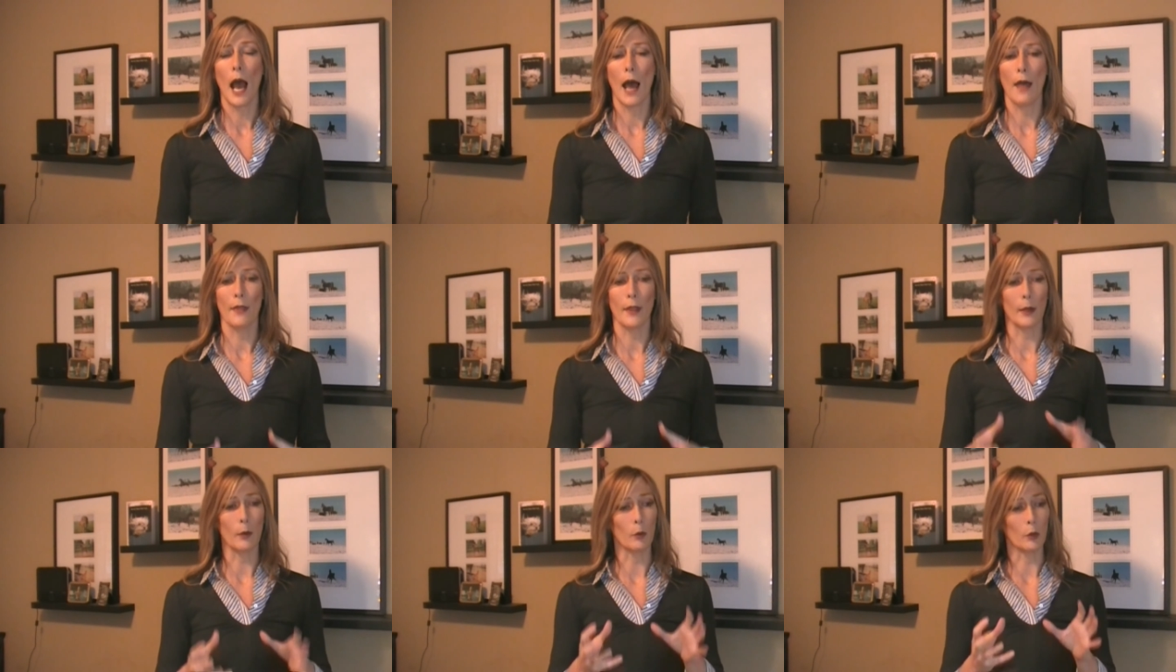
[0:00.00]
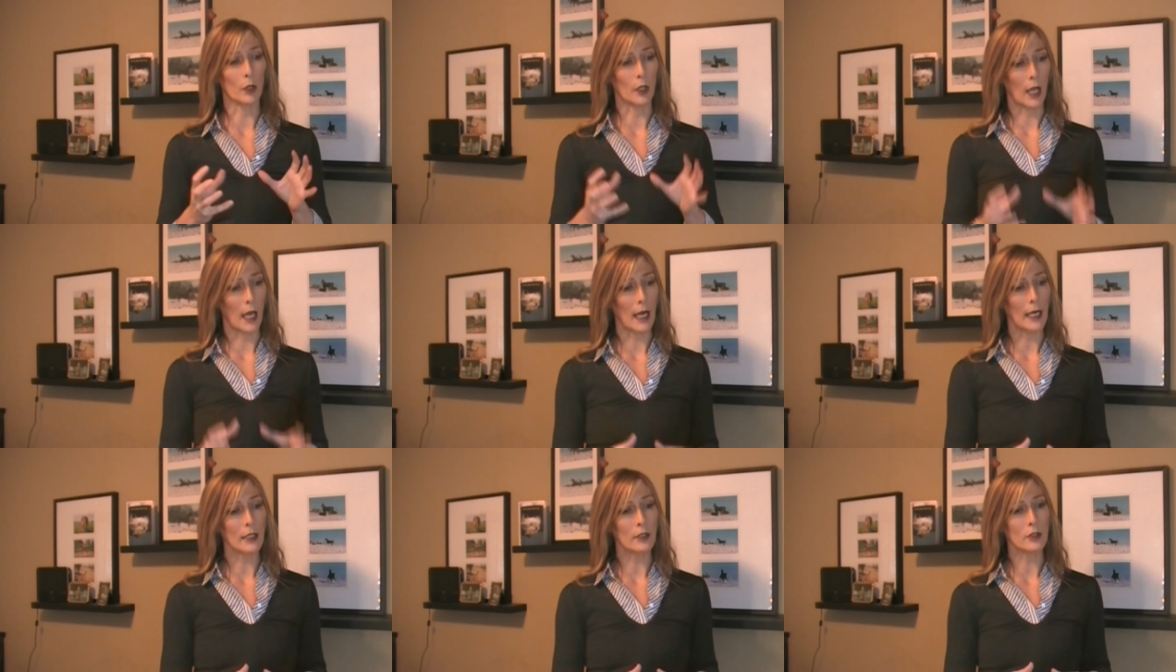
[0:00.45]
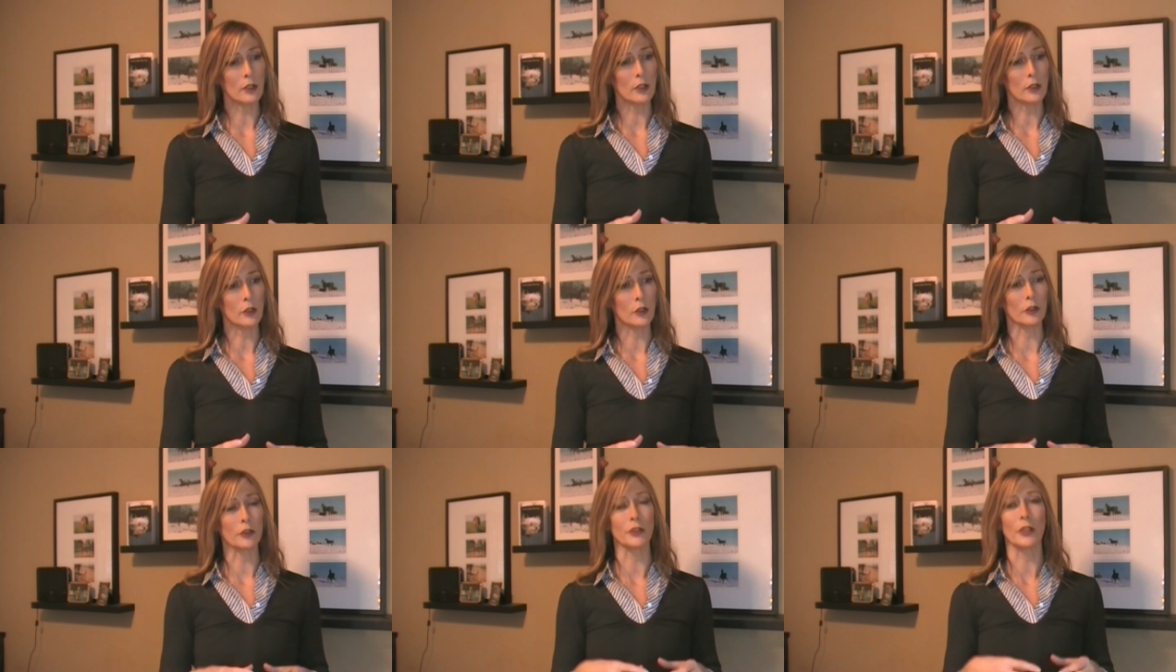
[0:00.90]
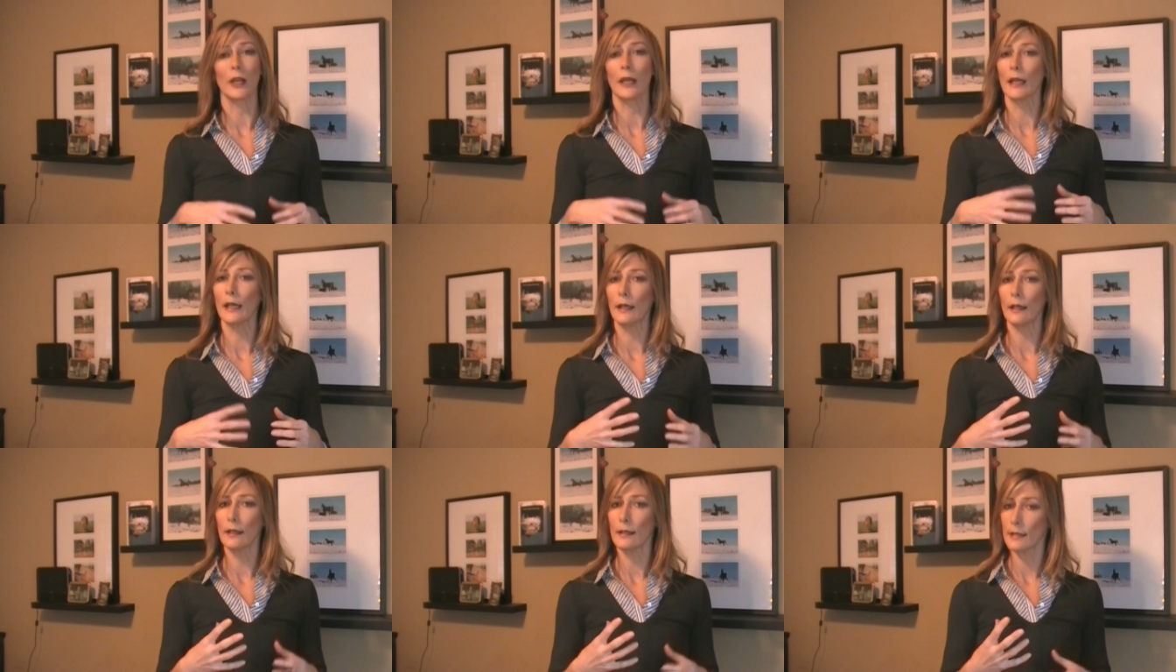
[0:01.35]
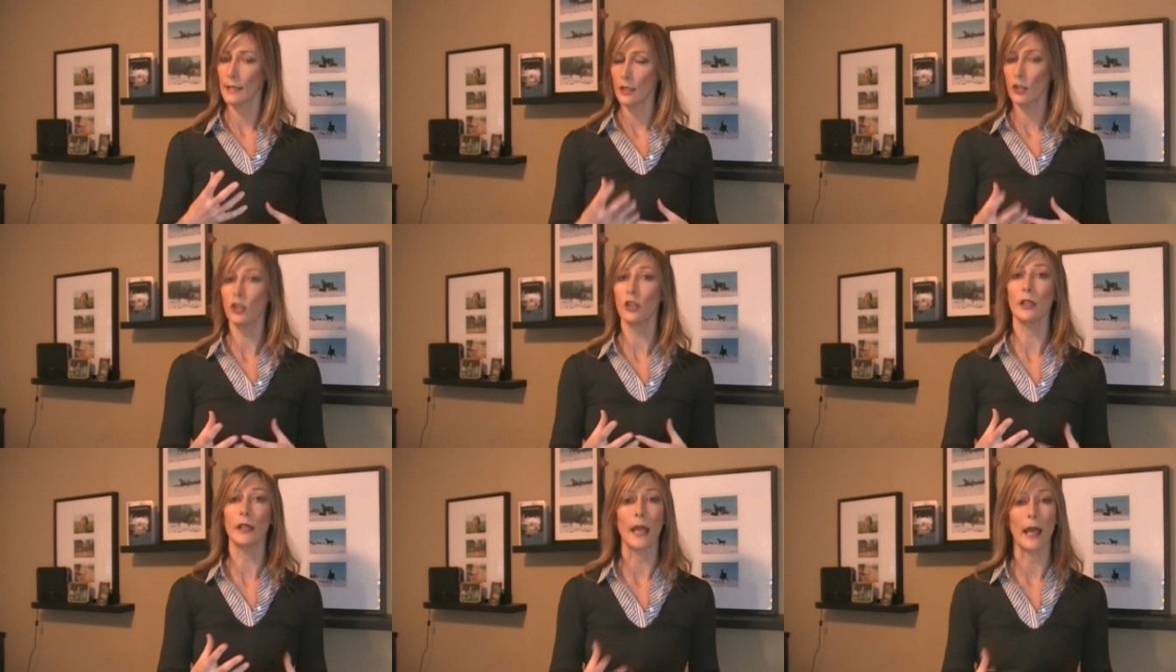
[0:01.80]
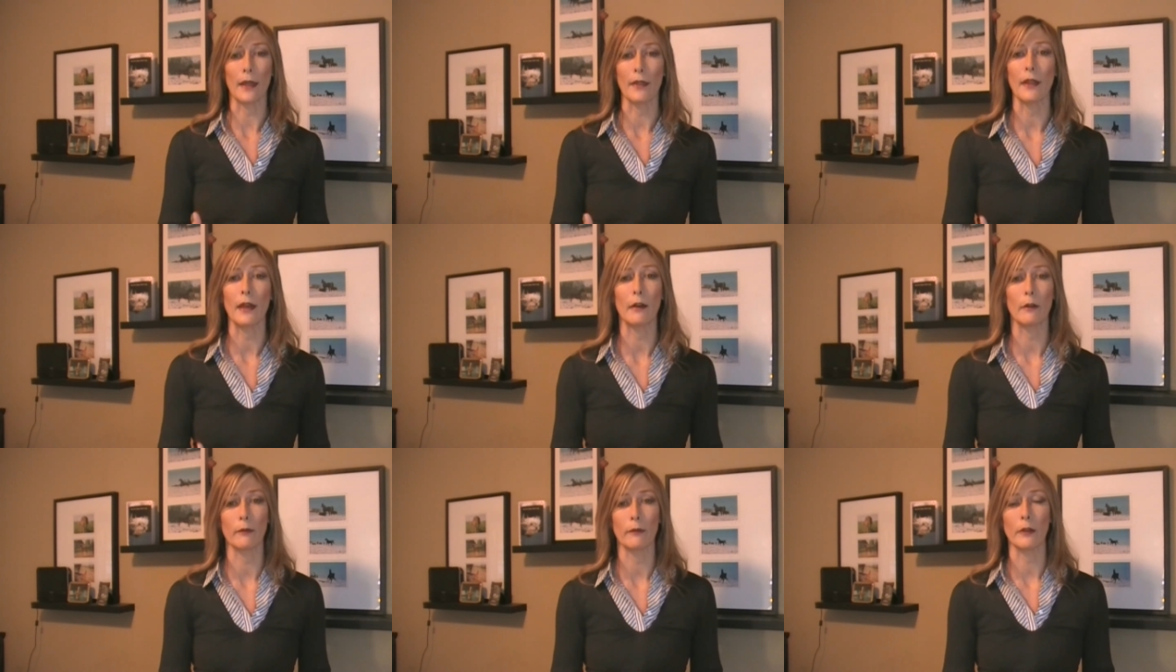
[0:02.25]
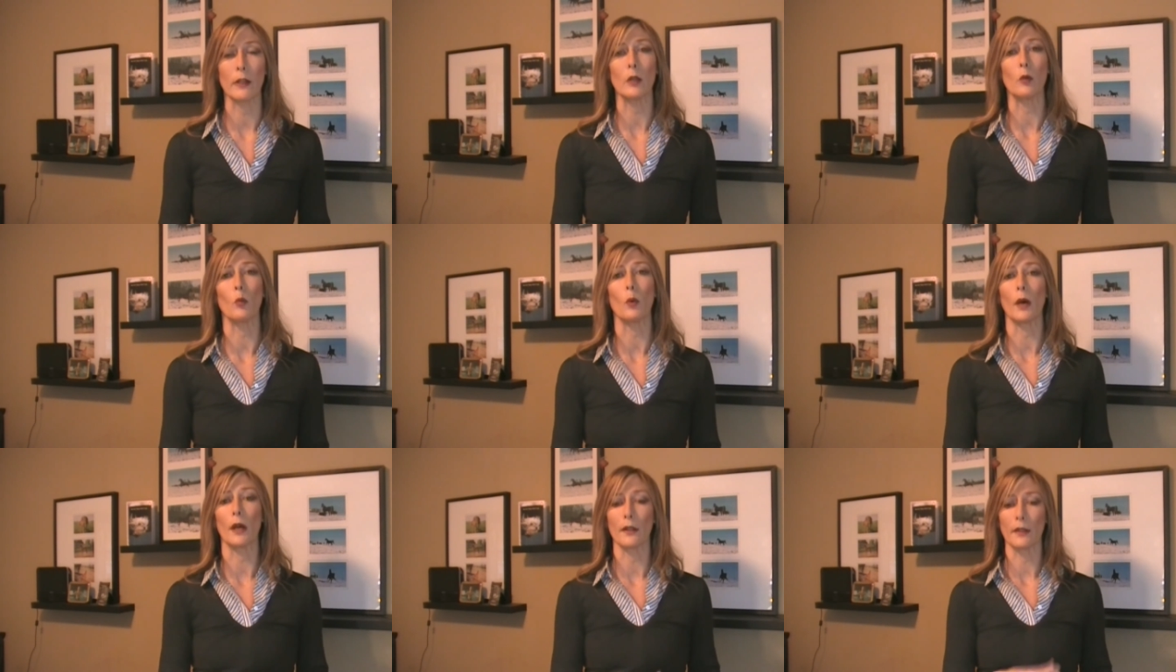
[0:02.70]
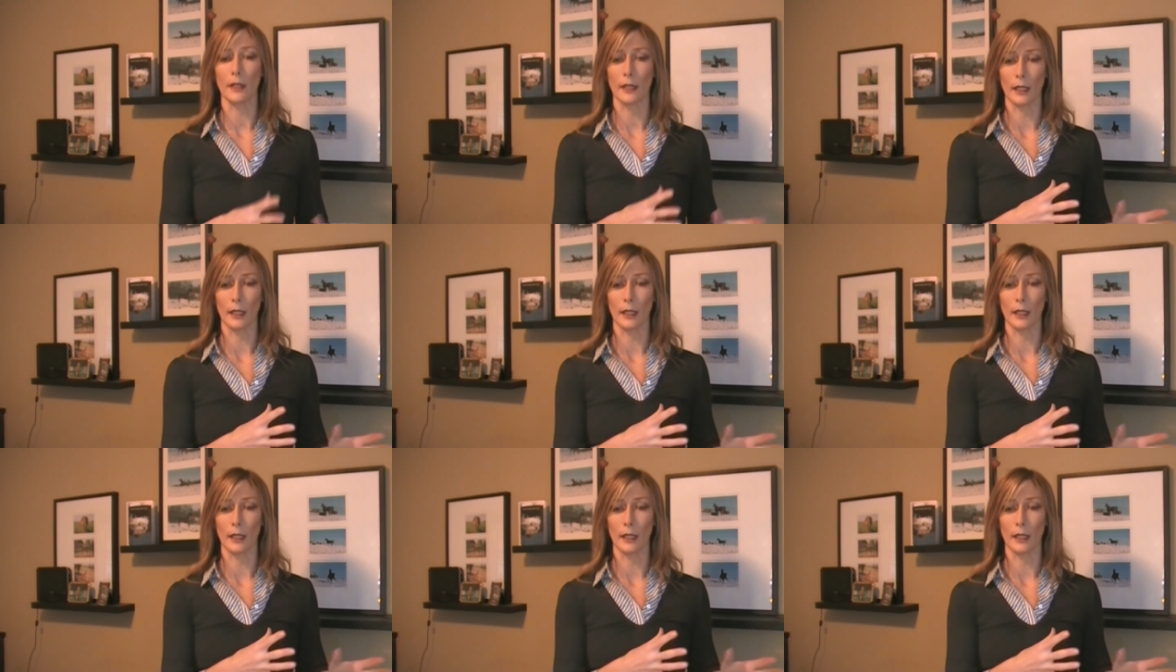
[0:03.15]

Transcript: and they would like to just essentially get their feet wet.